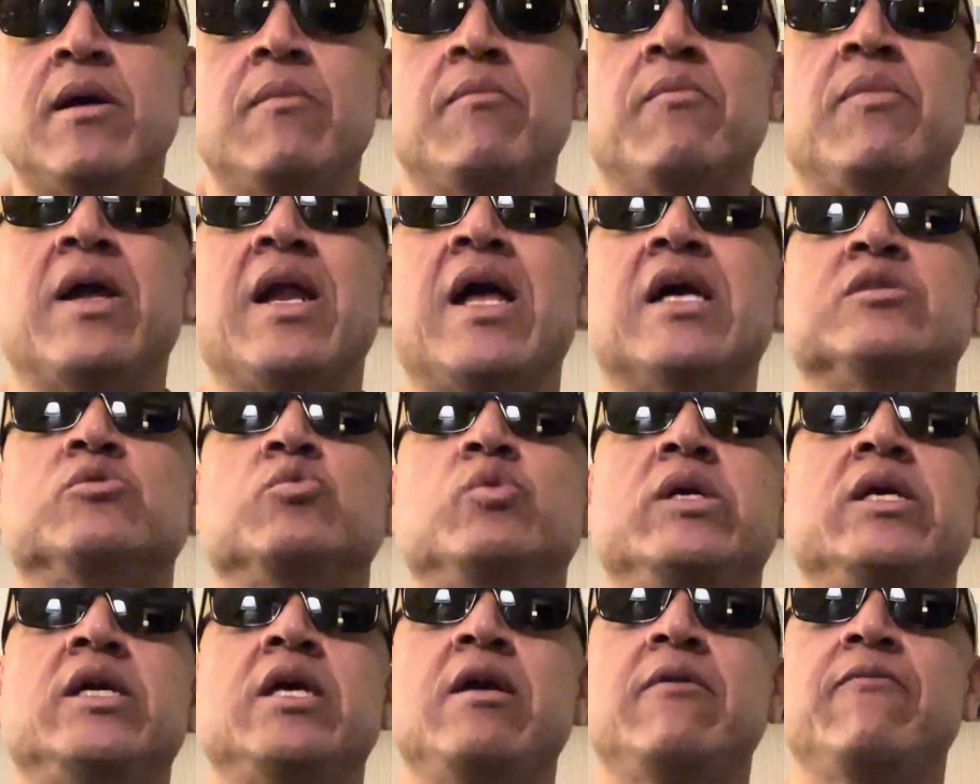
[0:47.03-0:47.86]
But as
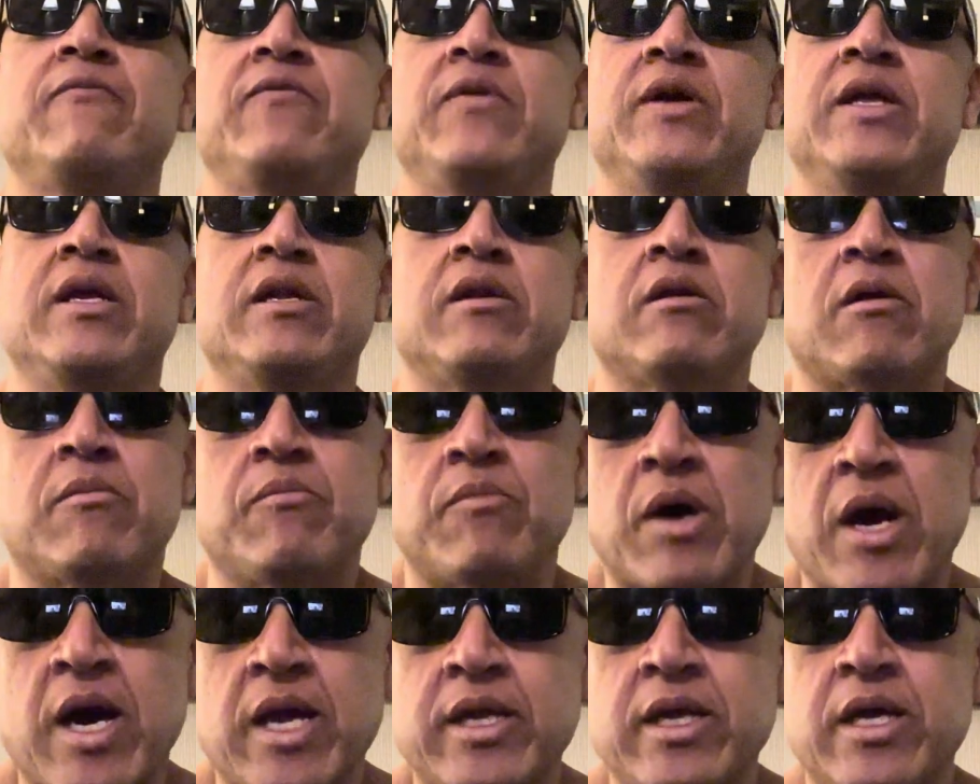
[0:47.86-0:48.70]
we keep feeding our
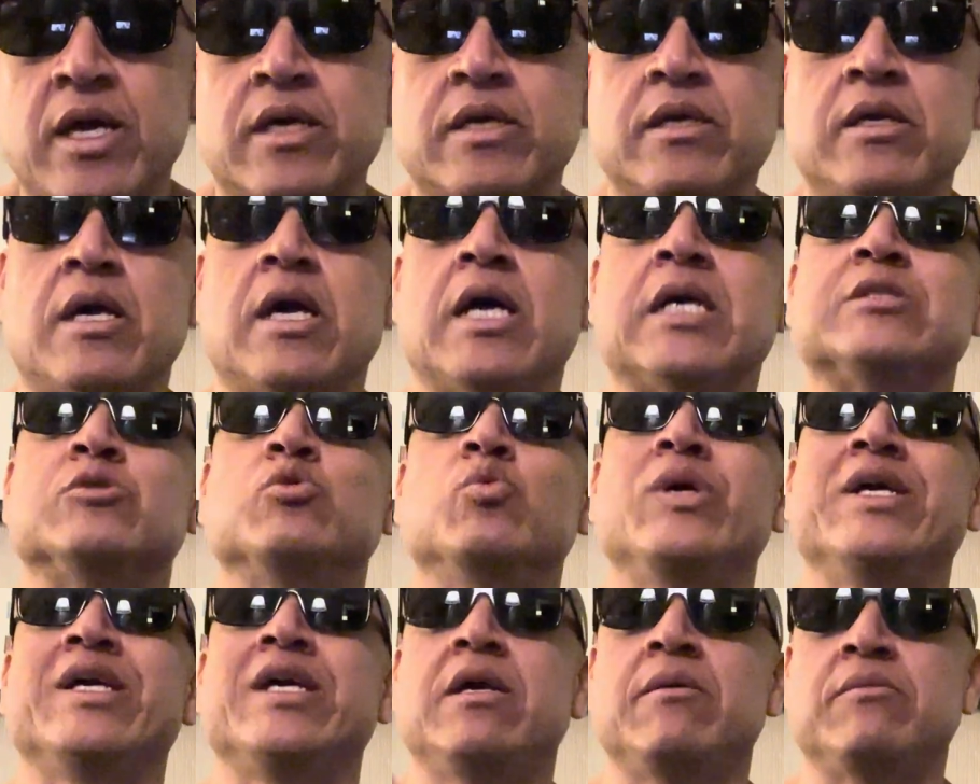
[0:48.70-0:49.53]
body, as
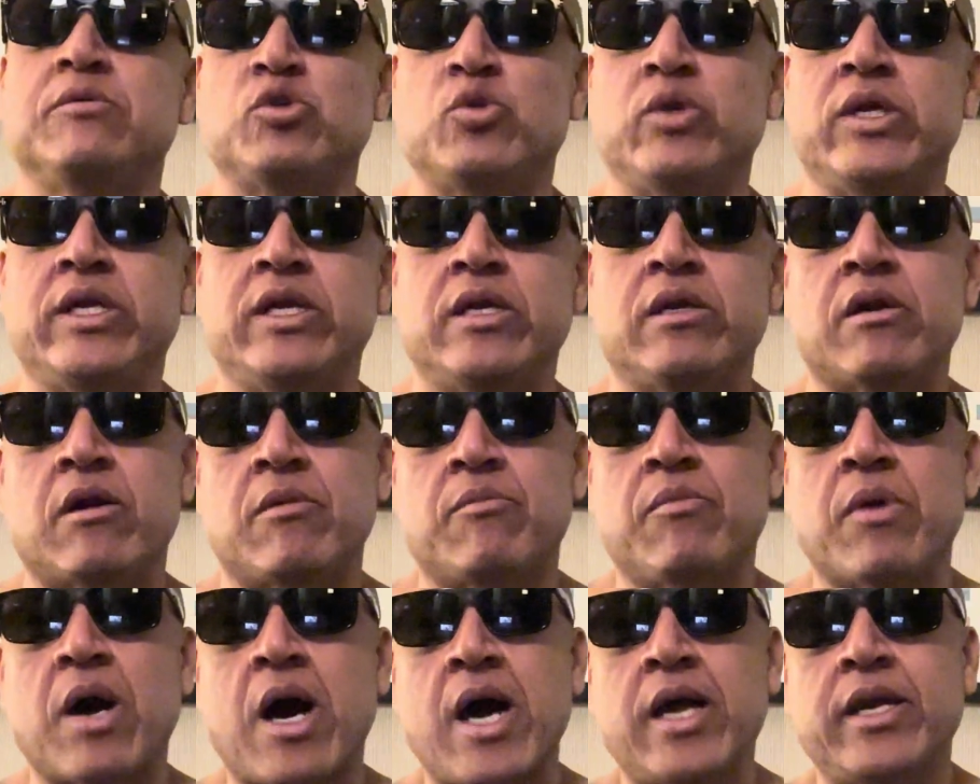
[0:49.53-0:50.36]
we keep treating our
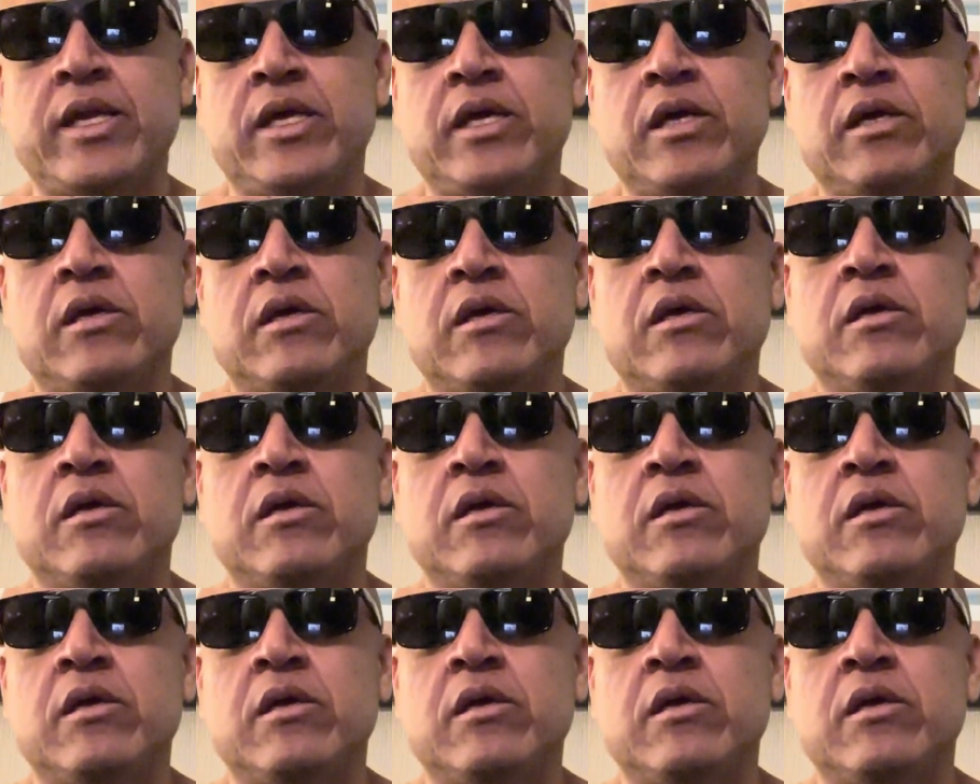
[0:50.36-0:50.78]
body